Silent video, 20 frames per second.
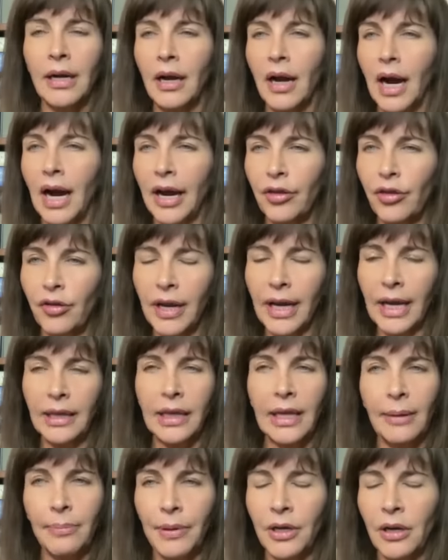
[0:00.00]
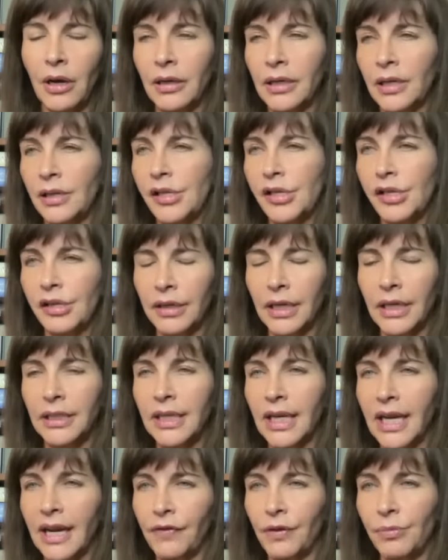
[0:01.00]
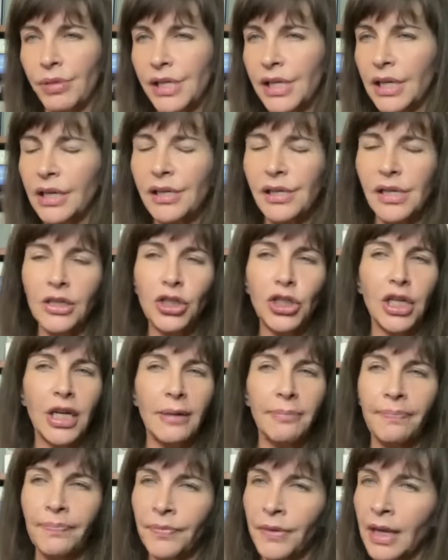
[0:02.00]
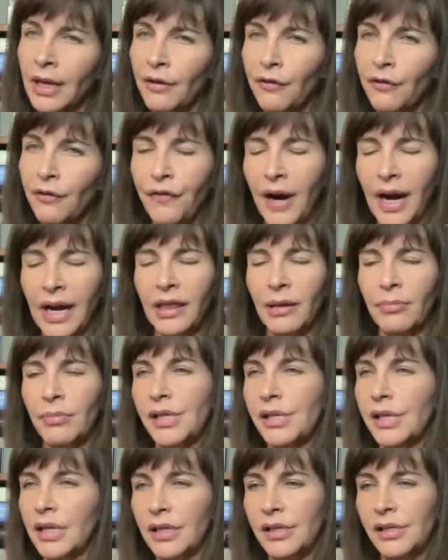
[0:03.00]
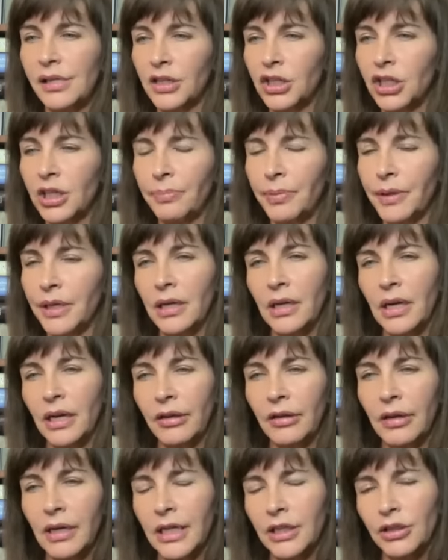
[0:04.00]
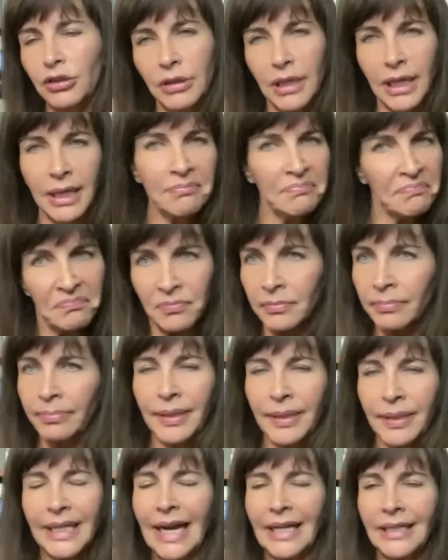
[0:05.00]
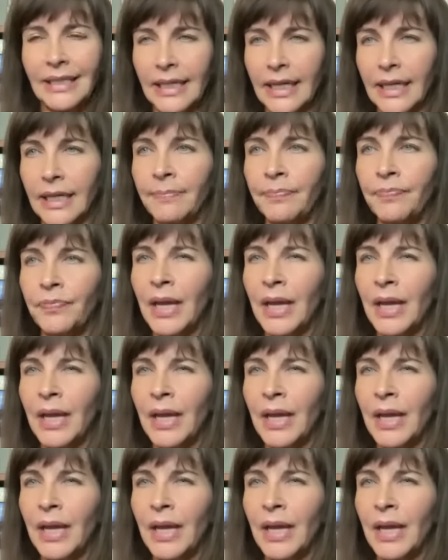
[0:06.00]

Either get Lebanon and Syria to give them citizenship, find them a citizenship in another country, but that's it.